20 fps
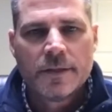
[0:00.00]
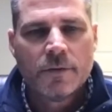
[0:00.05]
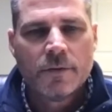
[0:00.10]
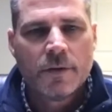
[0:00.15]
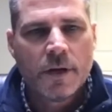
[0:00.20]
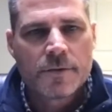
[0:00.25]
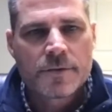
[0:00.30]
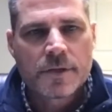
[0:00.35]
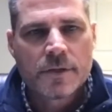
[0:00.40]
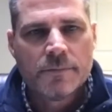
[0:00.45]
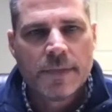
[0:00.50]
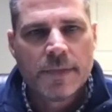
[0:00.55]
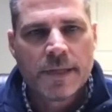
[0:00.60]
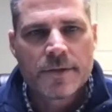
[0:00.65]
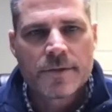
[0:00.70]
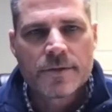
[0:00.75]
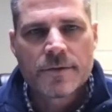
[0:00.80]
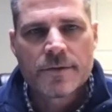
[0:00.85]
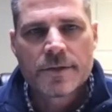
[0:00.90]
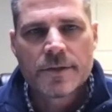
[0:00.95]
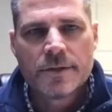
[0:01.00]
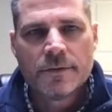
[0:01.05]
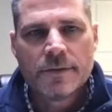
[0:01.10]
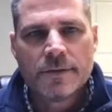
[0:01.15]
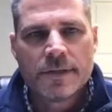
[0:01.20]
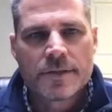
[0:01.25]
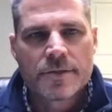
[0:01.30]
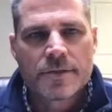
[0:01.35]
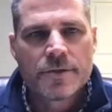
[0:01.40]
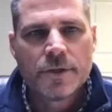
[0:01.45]
You also minister to
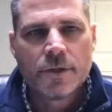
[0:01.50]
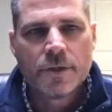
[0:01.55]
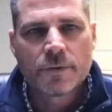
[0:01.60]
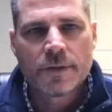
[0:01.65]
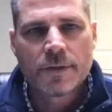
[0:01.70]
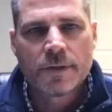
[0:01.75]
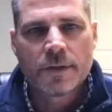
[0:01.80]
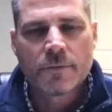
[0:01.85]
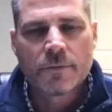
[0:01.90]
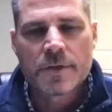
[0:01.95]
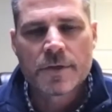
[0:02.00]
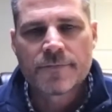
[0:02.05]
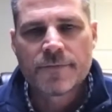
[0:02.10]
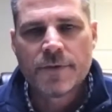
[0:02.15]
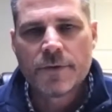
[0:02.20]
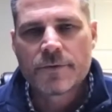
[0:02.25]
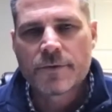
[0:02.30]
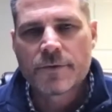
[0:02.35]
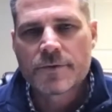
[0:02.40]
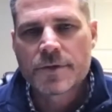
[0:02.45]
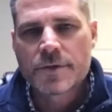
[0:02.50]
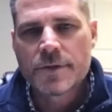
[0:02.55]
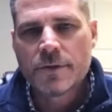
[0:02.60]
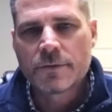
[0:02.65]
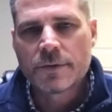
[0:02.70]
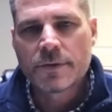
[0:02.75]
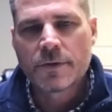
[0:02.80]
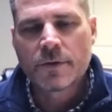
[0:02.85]
his children or his future children or